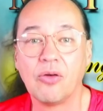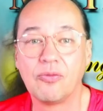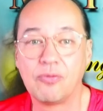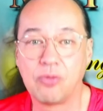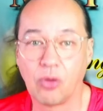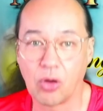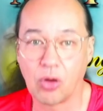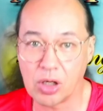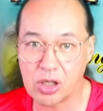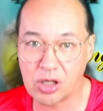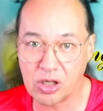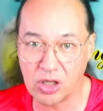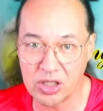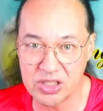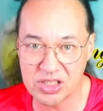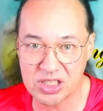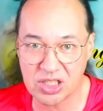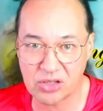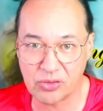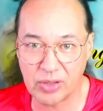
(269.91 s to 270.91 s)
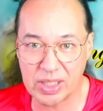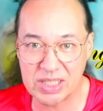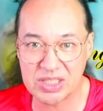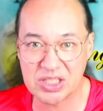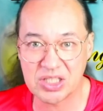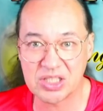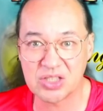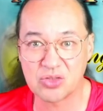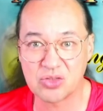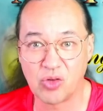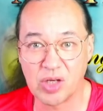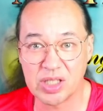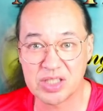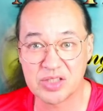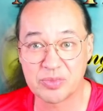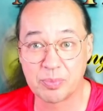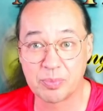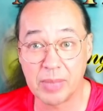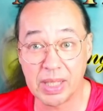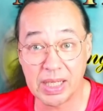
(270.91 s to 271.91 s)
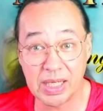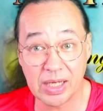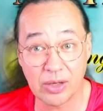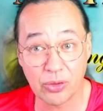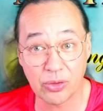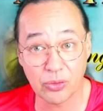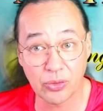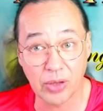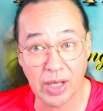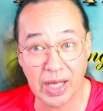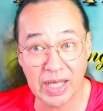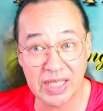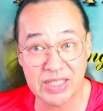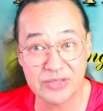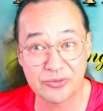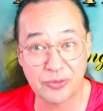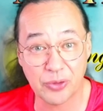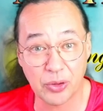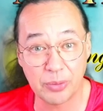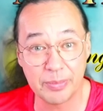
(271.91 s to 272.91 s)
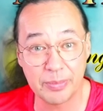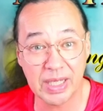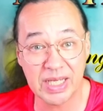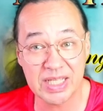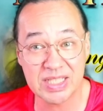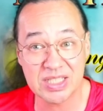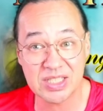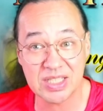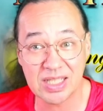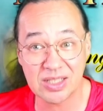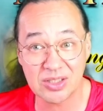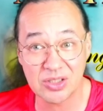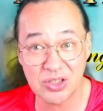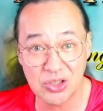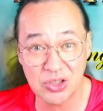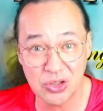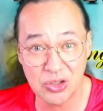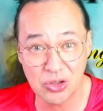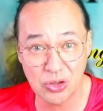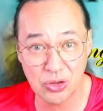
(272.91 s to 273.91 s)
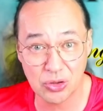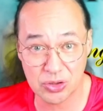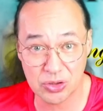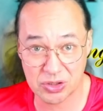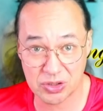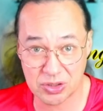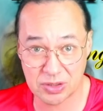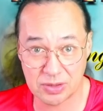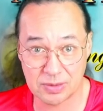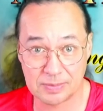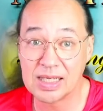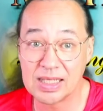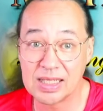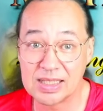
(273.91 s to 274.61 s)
for consequences which may arise from its use.